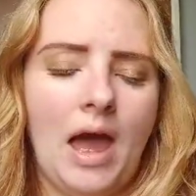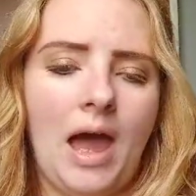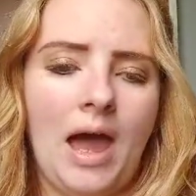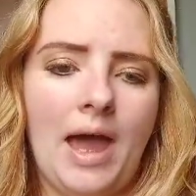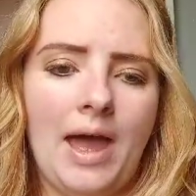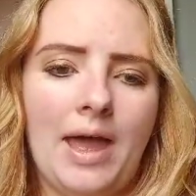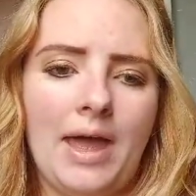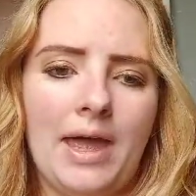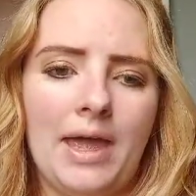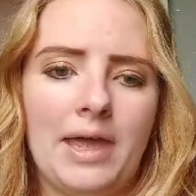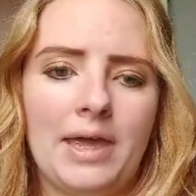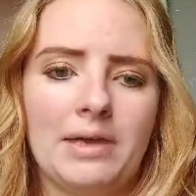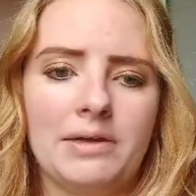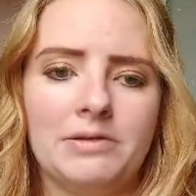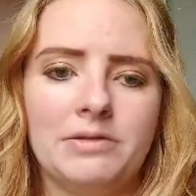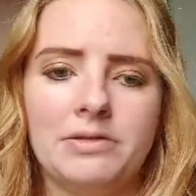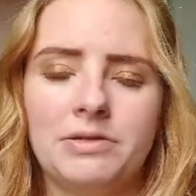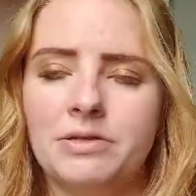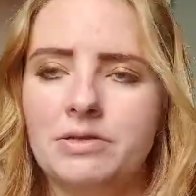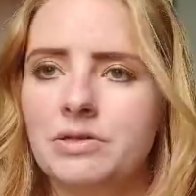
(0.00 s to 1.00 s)
I
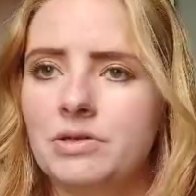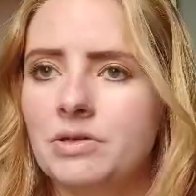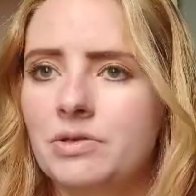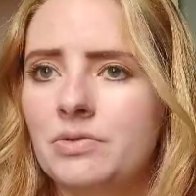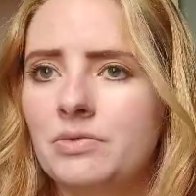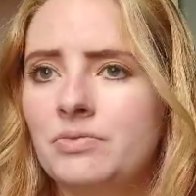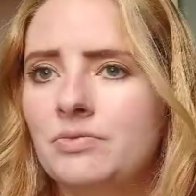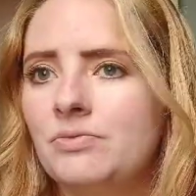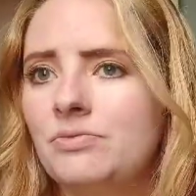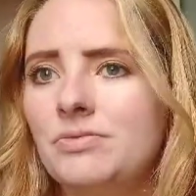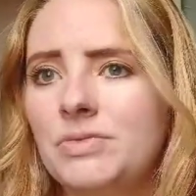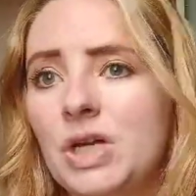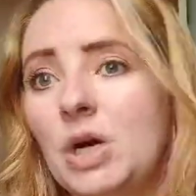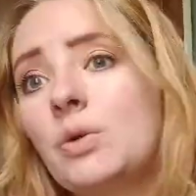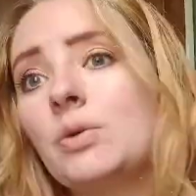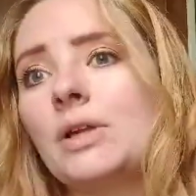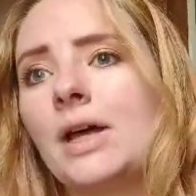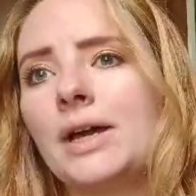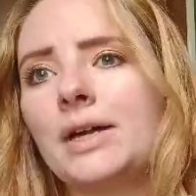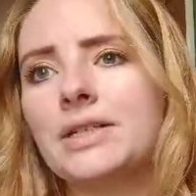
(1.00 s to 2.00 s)

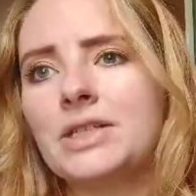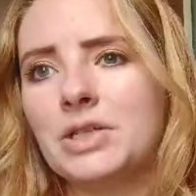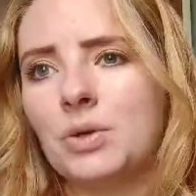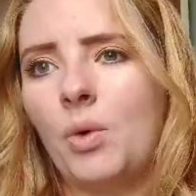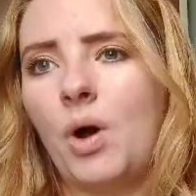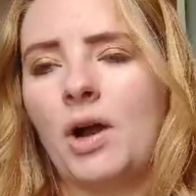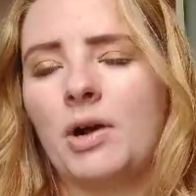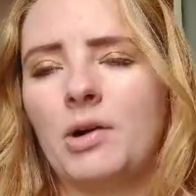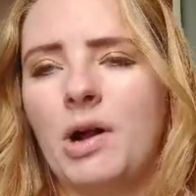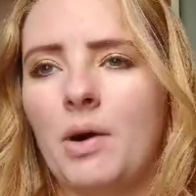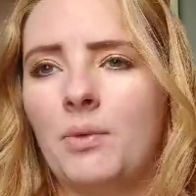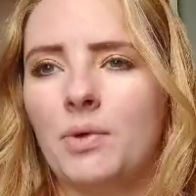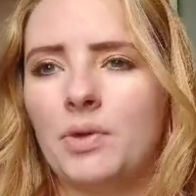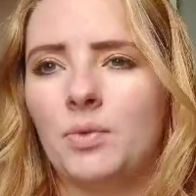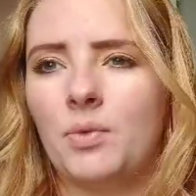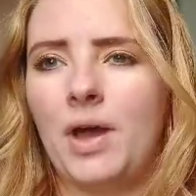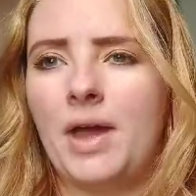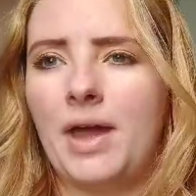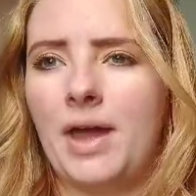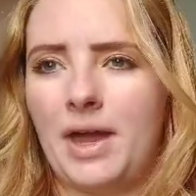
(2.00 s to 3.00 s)
don't like to walk around with